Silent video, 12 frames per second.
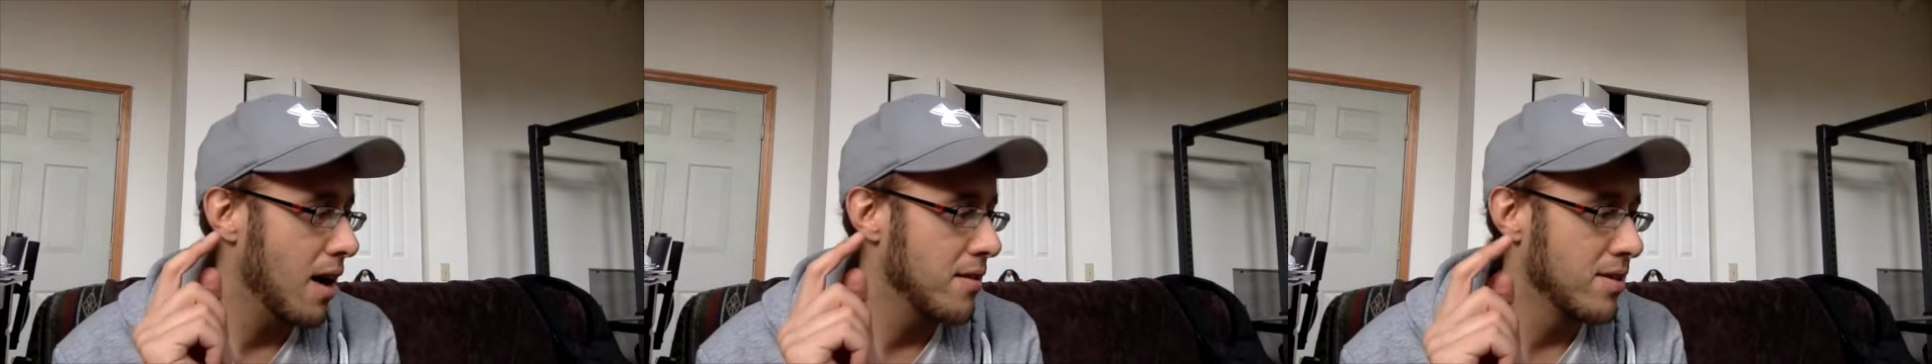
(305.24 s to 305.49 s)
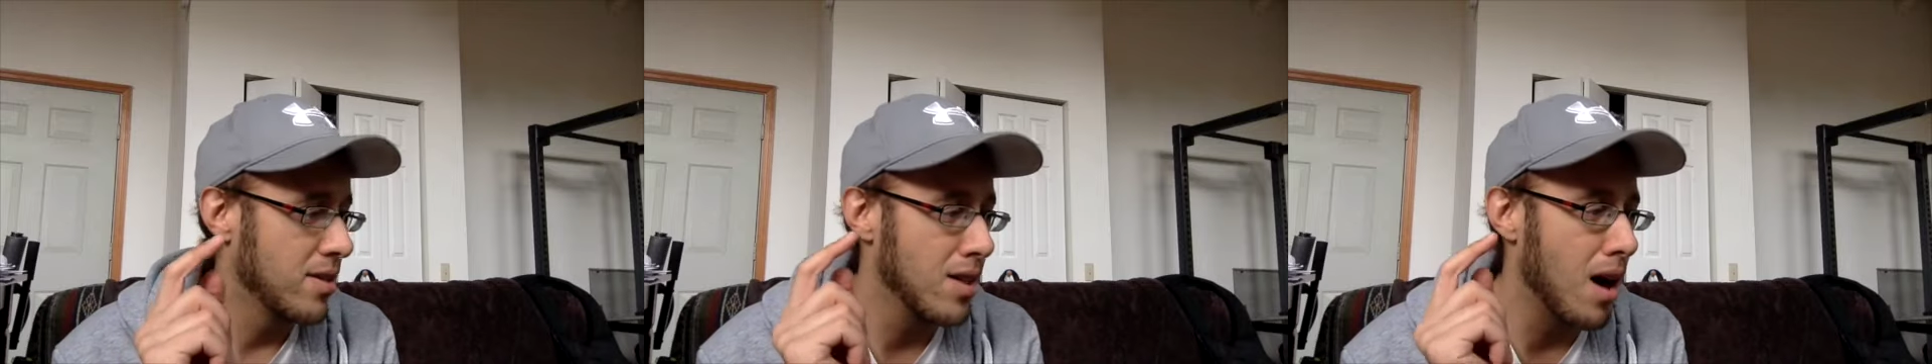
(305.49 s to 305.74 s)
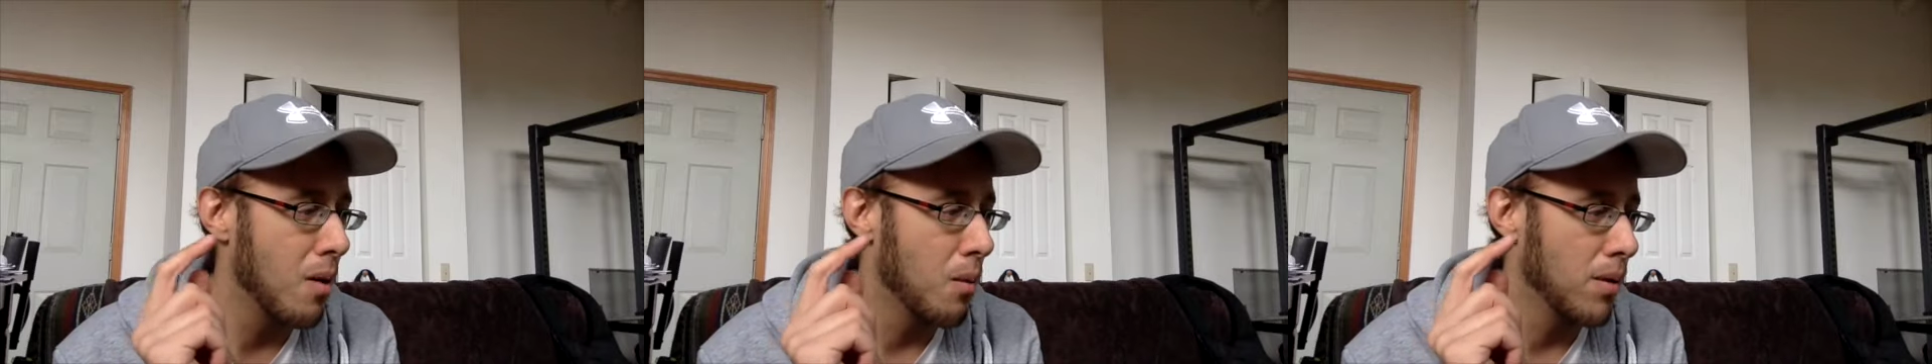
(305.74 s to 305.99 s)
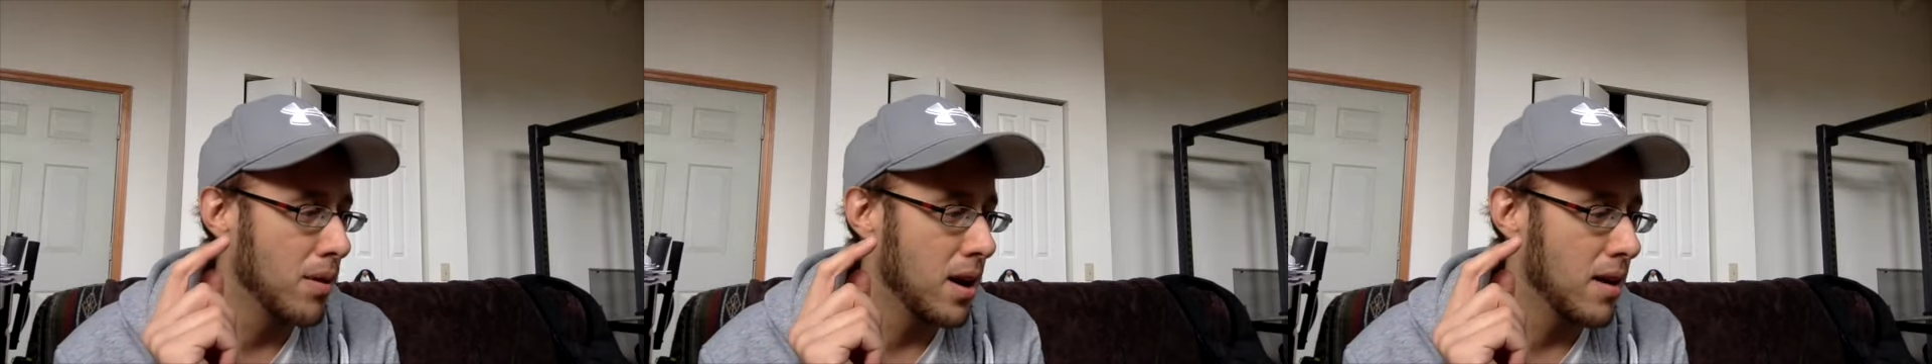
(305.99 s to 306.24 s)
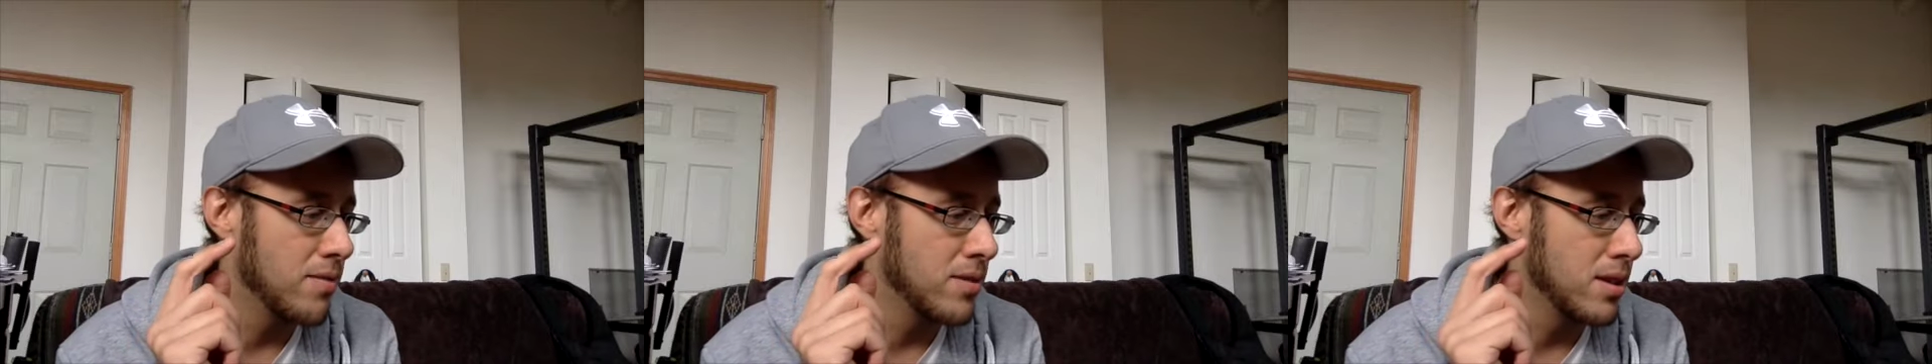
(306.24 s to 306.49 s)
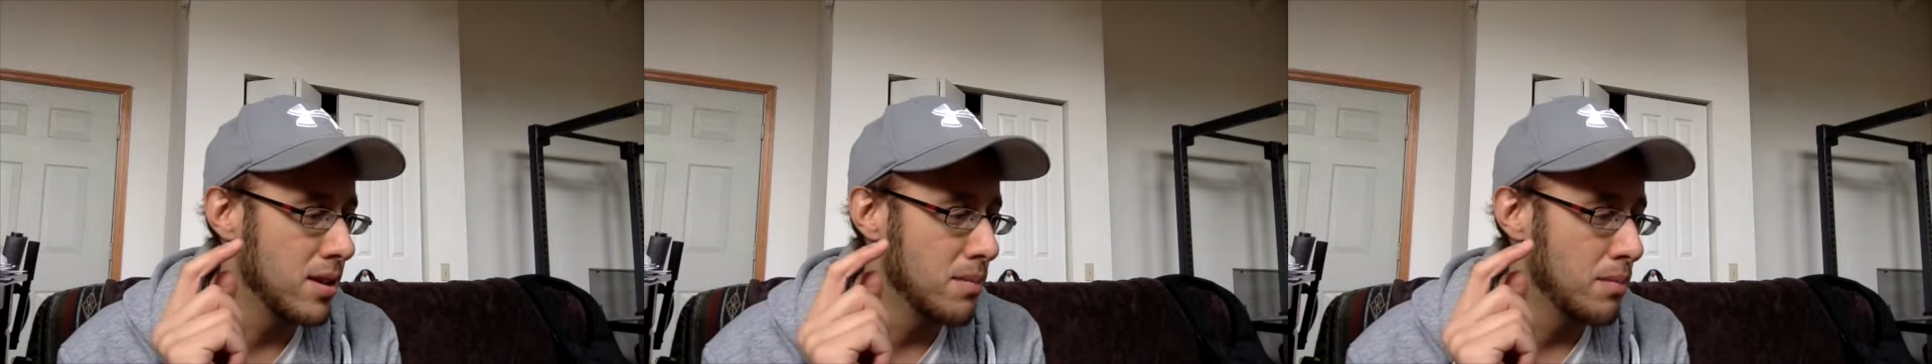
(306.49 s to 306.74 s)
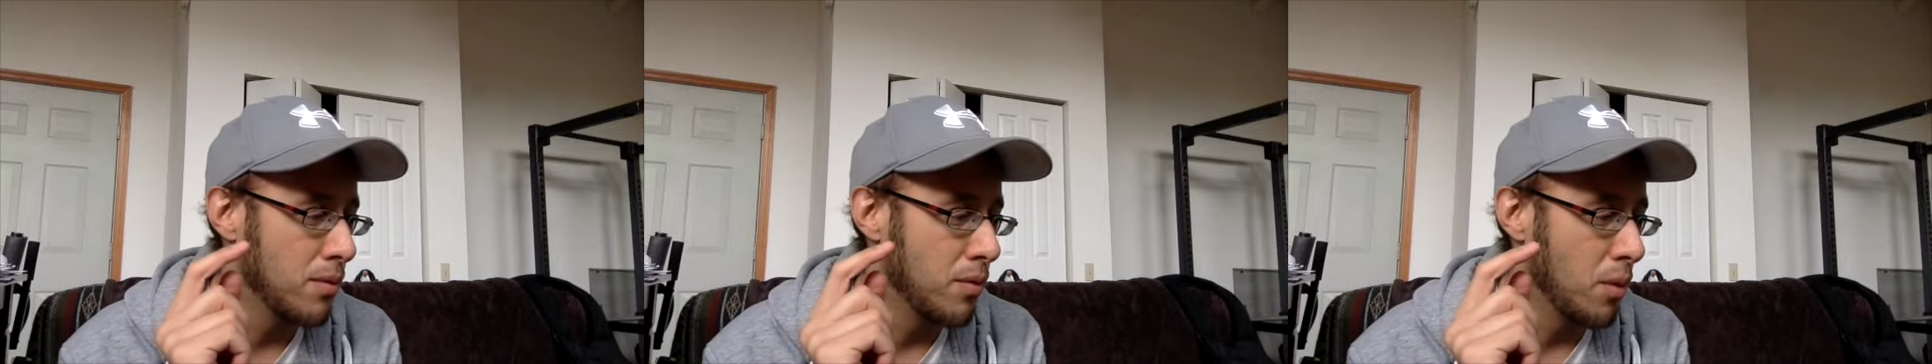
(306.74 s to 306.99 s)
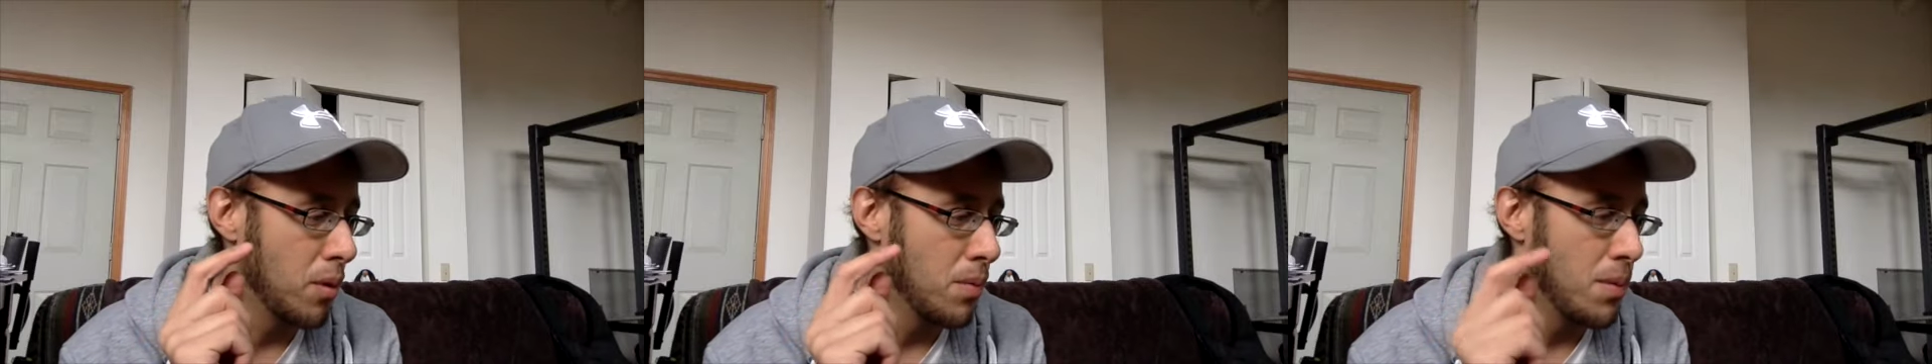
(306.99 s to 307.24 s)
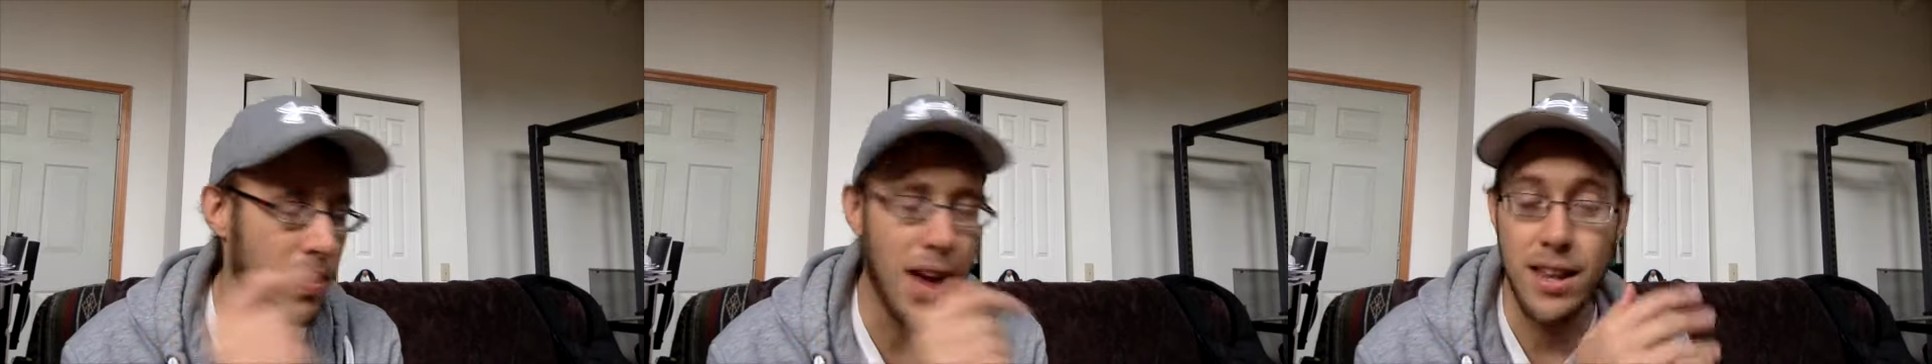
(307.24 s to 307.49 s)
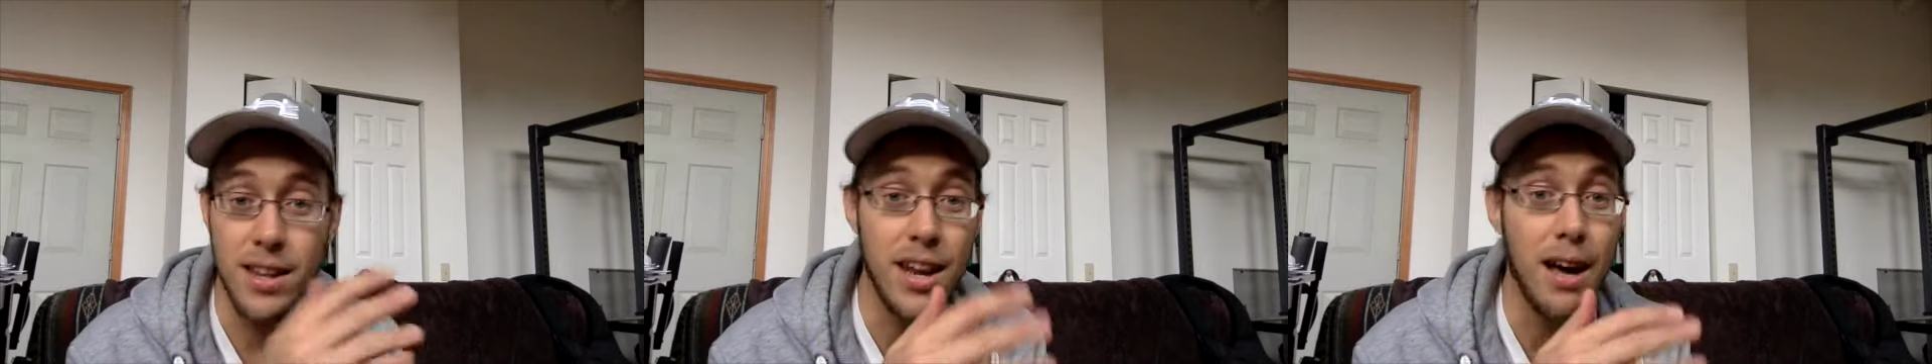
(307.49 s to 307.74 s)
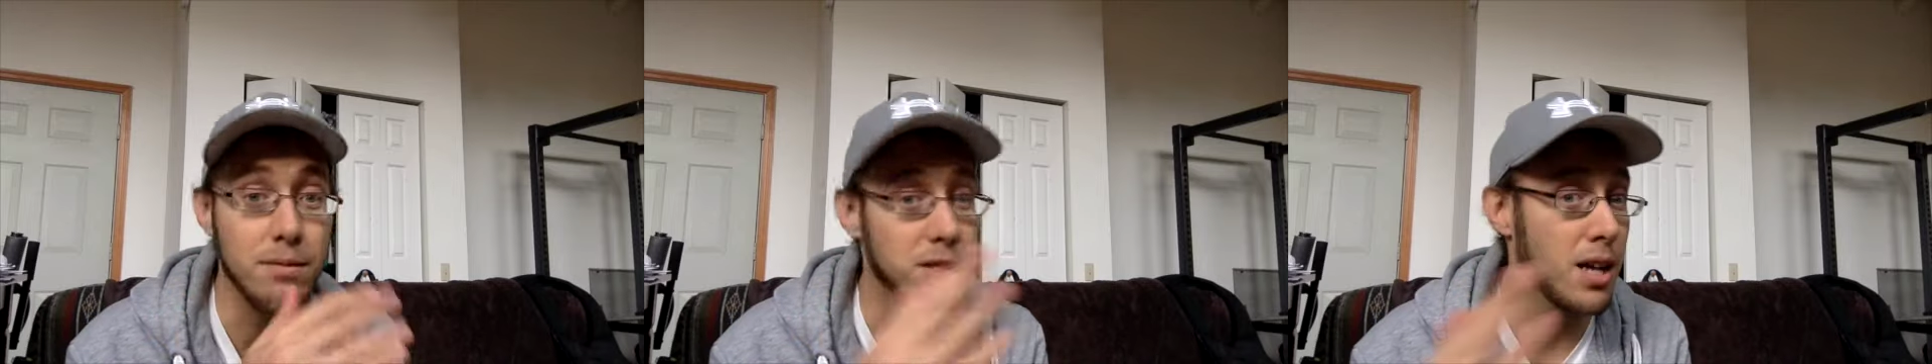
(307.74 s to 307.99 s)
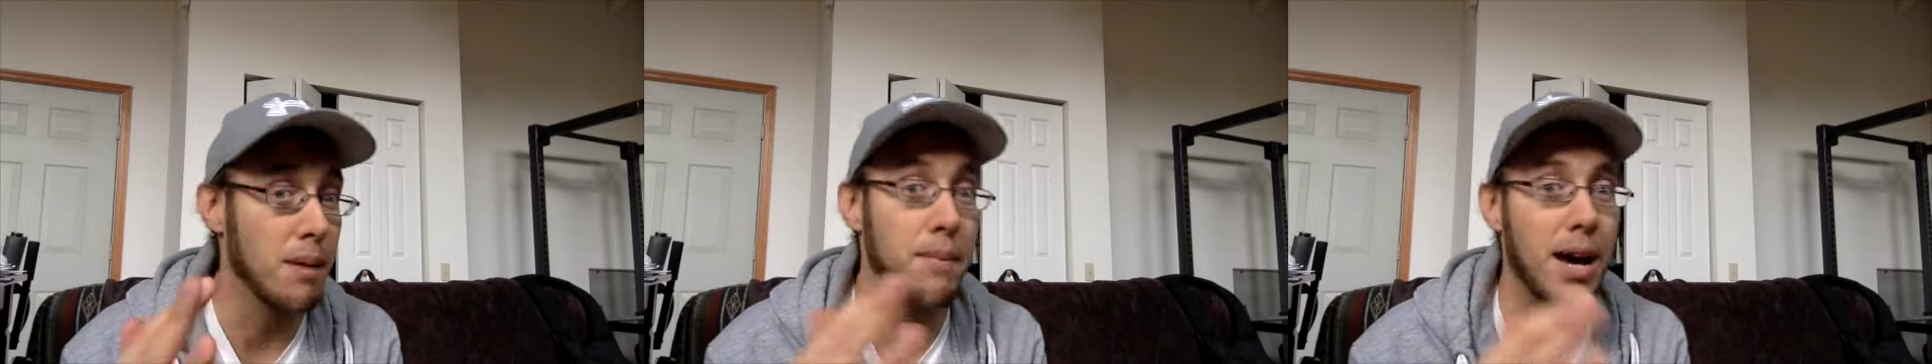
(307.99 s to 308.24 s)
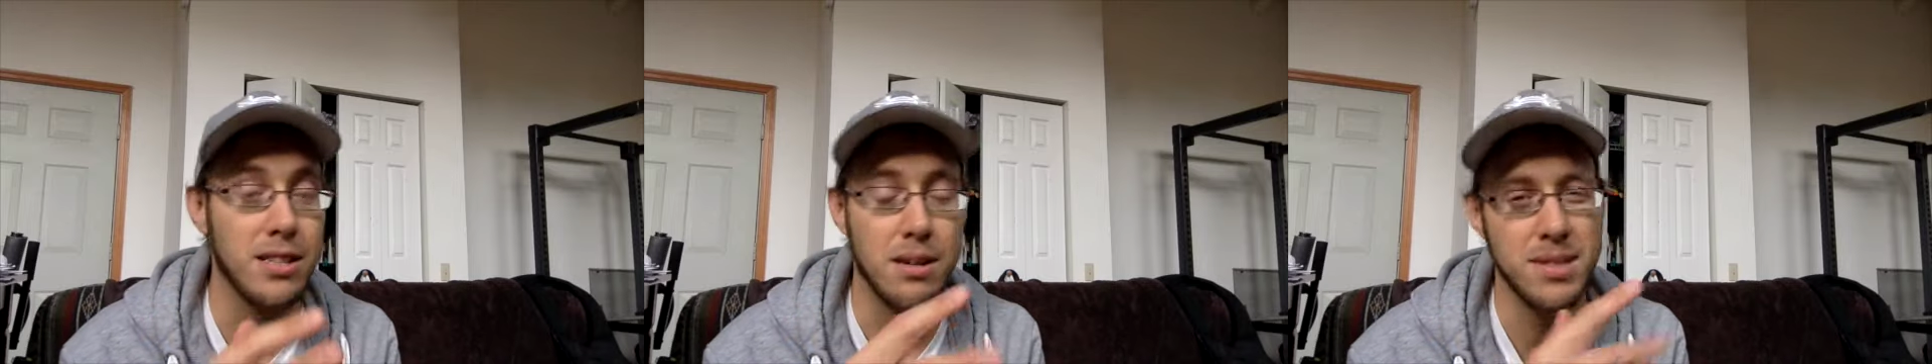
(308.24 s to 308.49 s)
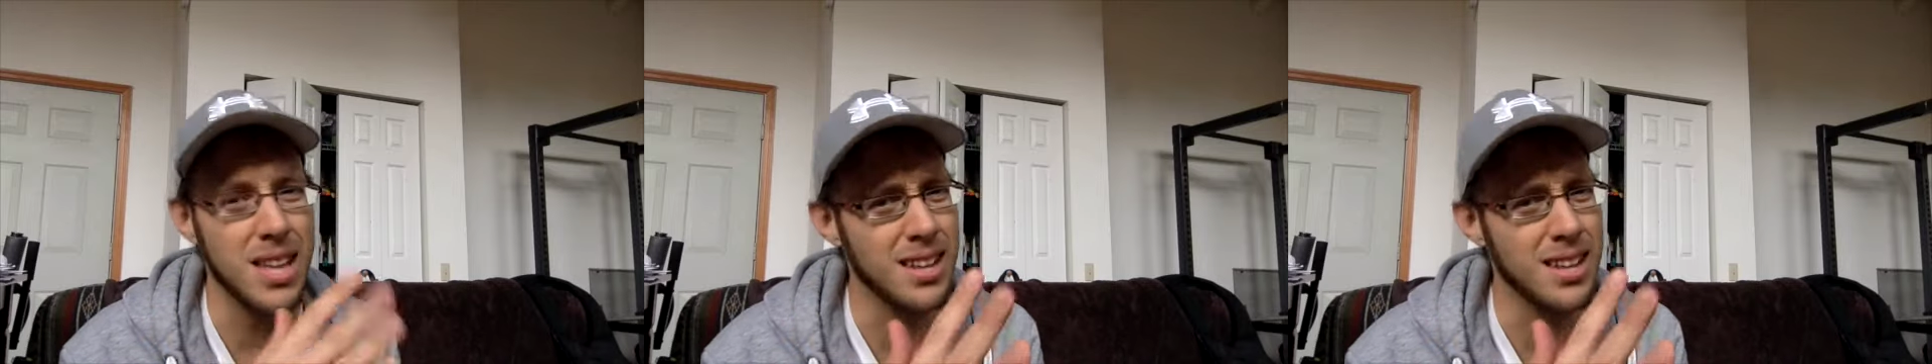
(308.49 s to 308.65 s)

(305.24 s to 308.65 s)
It's not one that I've seen before, but they did have some matchups.